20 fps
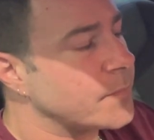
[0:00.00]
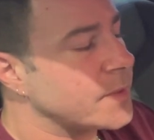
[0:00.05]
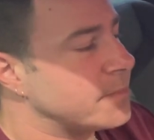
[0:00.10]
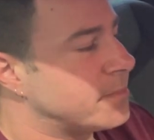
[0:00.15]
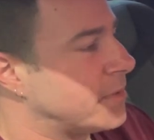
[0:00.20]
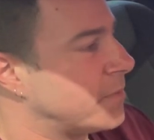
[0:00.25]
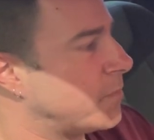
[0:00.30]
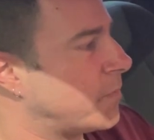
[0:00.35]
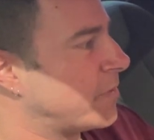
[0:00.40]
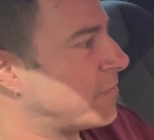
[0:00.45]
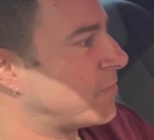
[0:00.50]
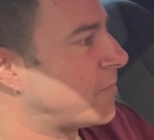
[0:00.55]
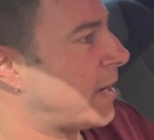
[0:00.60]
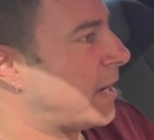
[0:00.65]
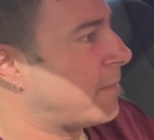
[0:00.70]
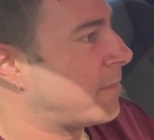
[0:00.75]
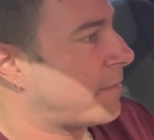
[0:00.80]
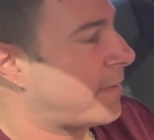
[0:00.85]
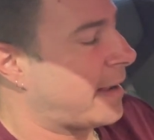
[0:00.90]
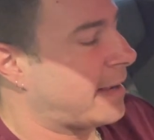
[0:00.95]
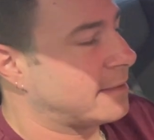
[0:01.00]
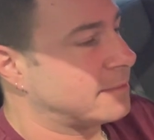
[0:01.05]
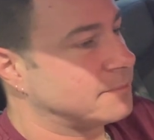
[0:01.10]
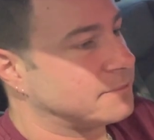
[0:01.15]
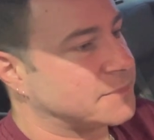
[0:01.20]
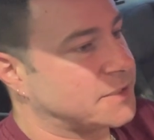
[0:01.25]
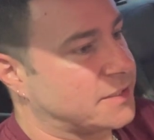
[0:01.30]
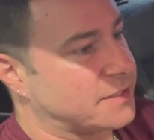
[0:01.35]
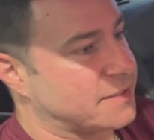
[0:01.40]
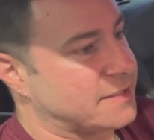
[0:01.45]
But with where we're
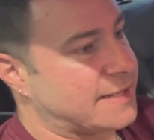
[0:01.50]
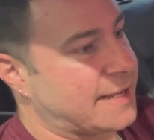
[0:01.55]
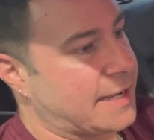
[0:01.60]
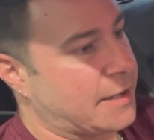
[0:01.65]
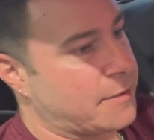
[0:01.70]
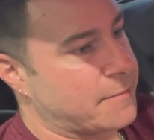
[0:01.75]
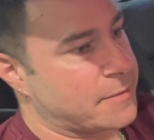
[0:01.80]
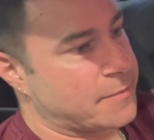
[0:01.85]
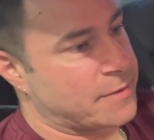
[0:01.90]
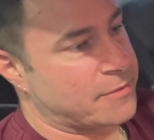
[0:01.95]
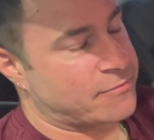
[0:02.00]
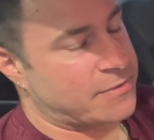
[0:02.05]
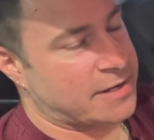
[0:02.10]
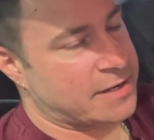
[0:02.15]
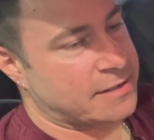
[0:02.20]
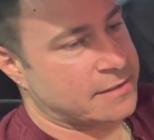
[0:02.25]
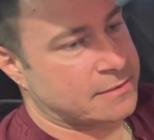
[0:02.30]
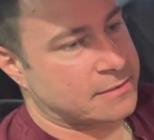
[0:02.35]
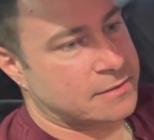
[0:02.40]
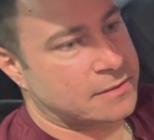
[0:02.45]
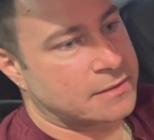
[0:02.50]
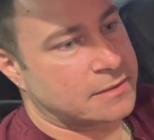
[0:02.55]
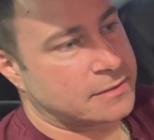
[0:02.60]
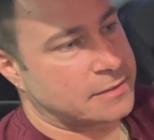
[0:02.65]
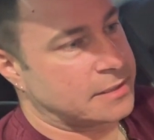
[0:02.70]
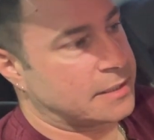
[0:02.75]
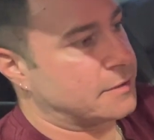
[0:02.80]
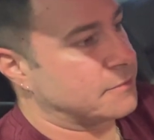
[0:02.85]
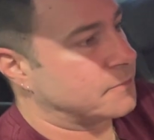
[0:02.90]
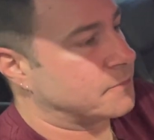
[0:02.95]
at kind of now, I mean, we're running,
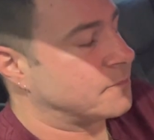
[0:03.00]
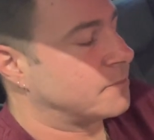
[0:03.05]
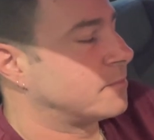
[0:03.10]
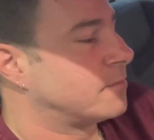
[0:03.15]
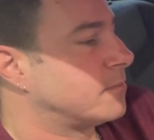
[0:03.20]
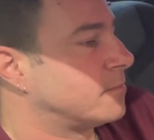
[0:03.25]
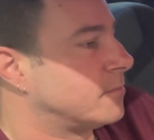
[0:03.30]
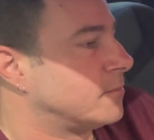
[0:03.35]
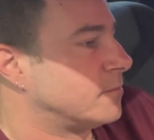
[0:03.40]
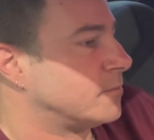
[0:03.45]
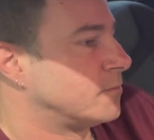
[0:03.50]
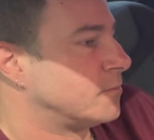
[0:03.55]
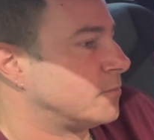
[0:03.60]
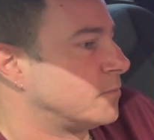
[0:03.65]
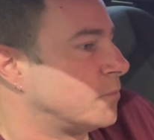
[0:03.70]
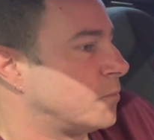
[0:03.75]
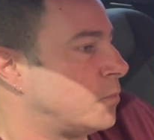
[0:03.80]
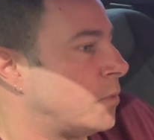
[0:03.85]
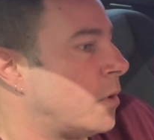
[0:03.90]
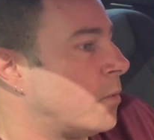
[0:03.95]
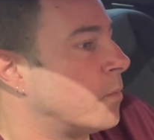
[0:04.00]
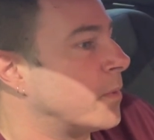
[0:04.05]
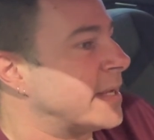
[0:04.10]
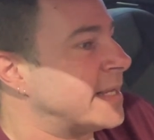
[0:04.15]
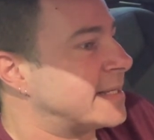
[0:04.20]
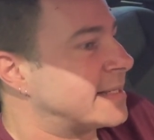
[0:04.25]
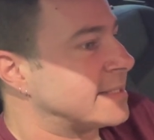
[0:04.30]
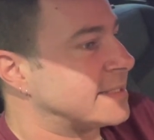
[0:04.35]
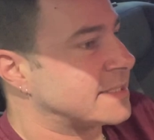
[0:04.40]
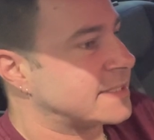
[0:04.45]
what
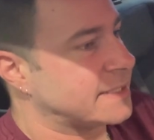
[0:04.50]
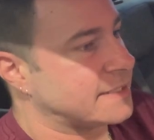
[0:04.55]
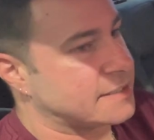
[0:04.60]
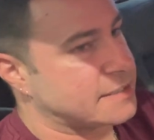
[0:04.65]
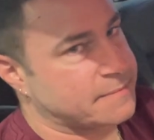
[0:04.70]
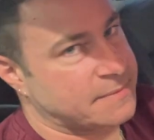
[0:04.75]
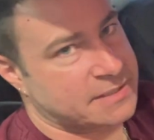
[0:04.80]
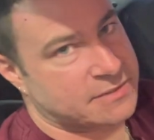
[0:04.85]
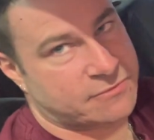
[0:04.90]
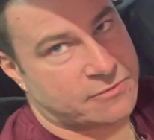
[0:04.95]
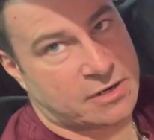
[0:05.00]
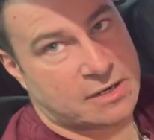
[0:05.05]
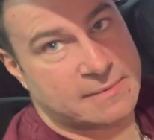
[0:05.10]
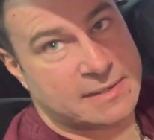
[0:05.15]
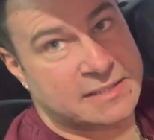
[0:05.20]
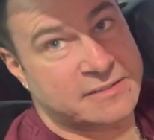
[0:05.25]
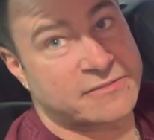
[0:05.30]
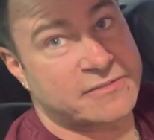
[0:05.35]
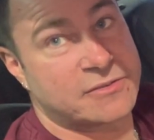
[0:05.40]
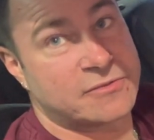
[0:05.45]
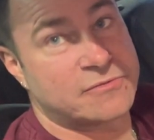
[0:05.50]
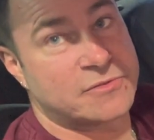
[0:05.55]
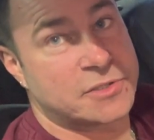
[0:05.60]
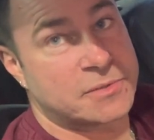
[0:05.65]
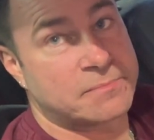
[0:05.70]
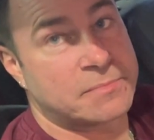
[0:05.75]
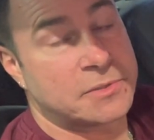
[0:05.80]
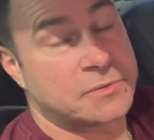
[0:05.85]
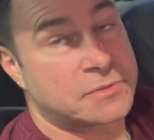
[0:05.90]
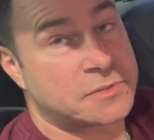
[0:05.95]
we'd consider to be the right amount of fuel for
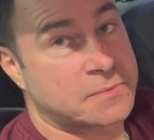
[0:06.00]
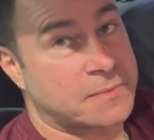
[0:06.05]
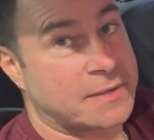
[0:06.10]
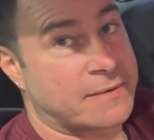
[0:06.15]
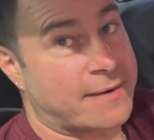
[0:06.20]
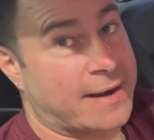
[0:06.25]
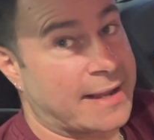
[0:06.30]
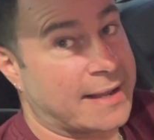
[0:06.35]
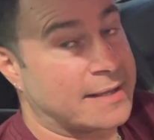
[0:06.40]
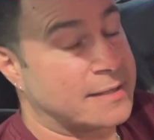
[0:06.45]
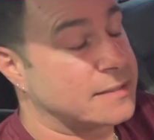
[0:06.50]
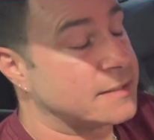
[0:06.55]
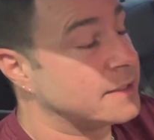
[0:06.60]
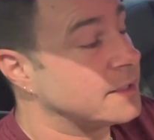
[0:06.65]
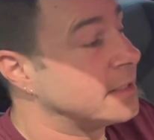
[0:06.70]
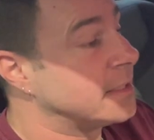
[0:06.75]
the boost we're at.